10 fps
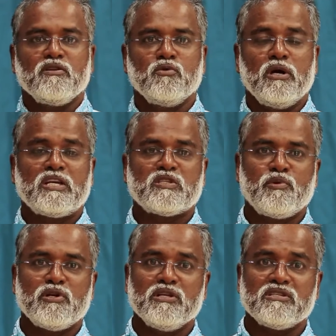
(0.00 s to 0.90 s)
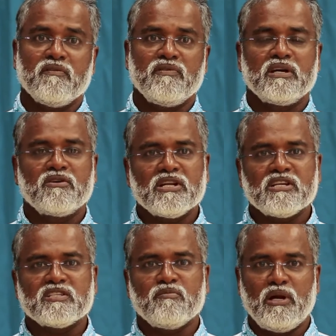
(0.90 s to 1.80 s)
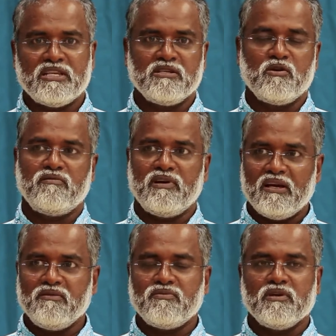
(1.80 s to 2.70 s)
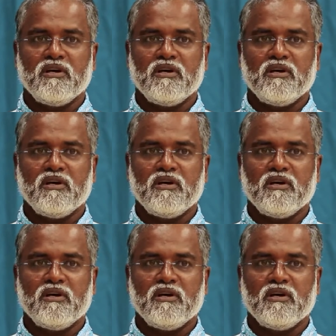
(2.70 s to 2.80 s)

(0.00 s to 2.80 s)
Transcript: to experience the greatest blessing of life.